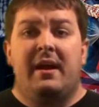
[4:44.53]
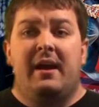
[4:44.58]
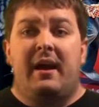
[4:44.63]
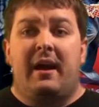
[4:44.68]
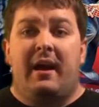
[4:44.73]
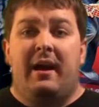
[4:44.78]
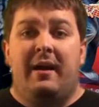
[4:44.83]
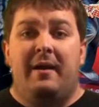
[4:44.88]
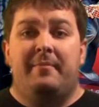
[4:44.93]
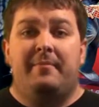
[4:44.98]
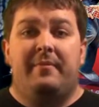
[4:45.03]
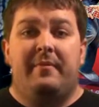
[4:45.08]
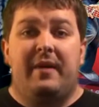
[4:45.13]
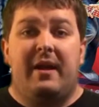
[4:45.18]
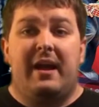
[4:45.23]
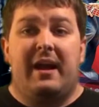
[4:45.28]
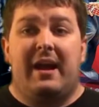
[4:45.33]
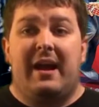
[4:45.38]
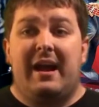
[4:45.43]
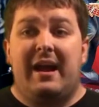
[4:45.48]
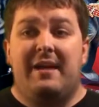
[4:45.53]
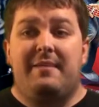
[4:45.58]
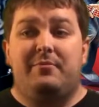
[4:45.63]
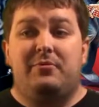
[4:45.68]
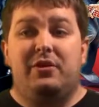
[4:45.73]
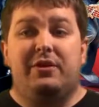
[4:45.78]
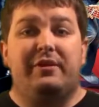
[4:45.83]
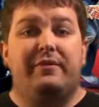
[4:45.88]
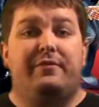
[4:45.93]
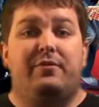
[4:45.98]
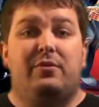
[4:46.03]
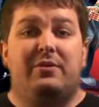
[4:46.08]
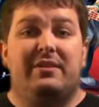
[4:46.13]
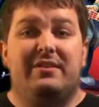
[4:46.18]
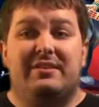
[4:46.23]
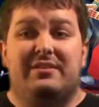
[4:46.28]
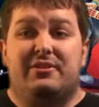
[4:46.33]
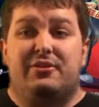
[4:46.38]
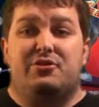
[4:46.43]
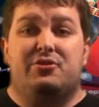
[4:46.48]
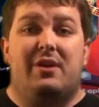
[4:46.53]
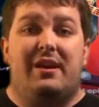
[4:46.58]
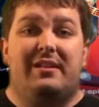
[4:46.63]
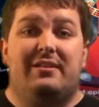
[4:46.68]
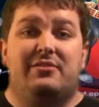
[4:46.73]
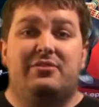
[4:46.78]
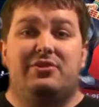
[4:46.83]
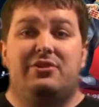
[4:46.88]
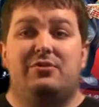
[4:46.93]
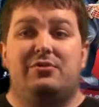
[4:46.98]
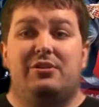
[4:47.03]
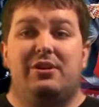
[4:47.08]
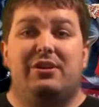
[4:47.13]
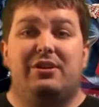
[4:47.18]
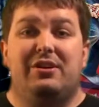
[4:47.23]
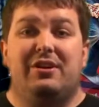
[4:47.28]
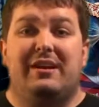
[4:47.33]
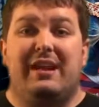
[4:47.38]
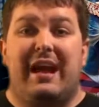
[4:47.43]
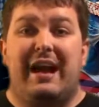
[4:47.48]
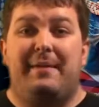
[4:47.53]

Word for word: Um, I'm looking forward to this. The trailers do look good.